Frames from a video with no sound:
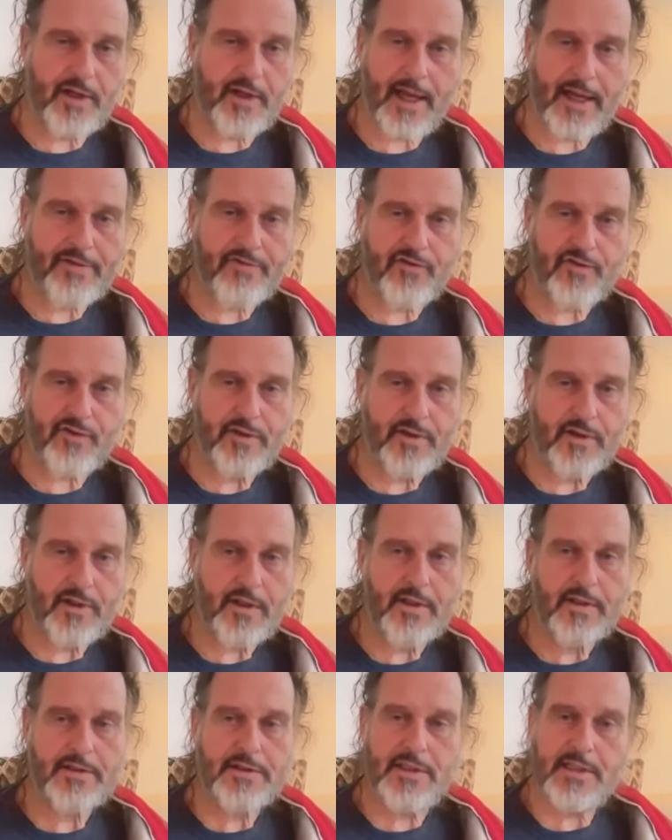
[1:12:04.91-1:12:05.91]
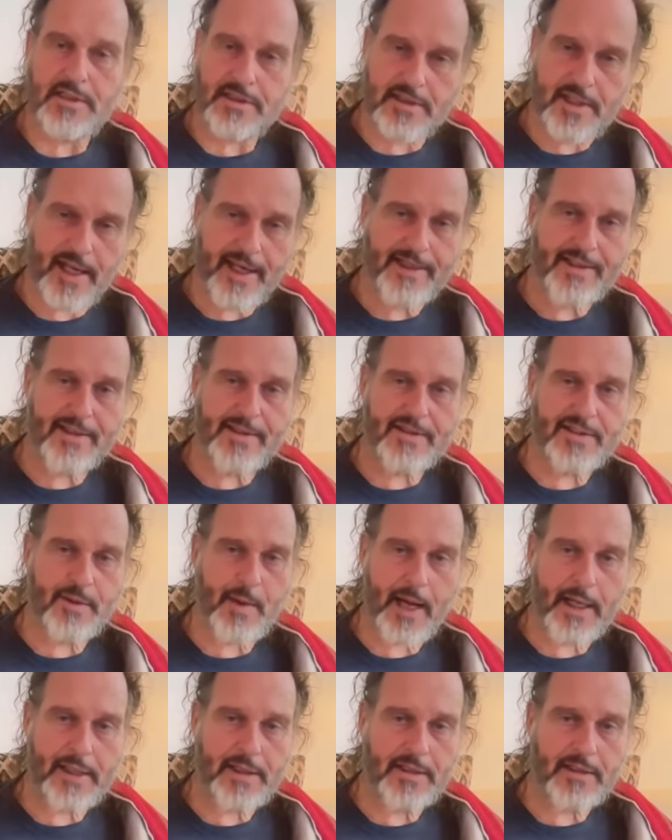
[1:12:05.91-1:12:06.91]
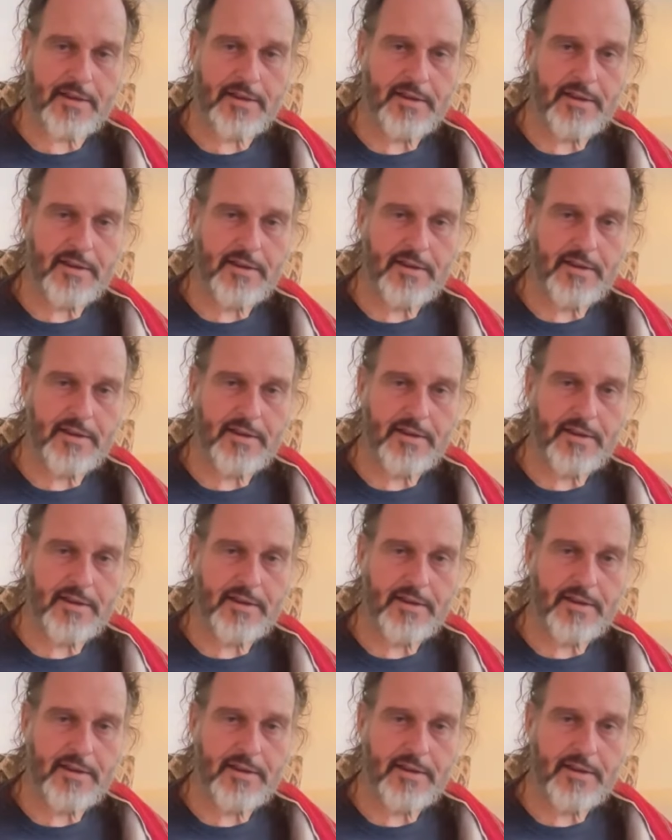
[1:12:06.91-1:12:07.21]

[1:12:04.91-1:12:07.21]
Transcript: life, she stayed in samadhi.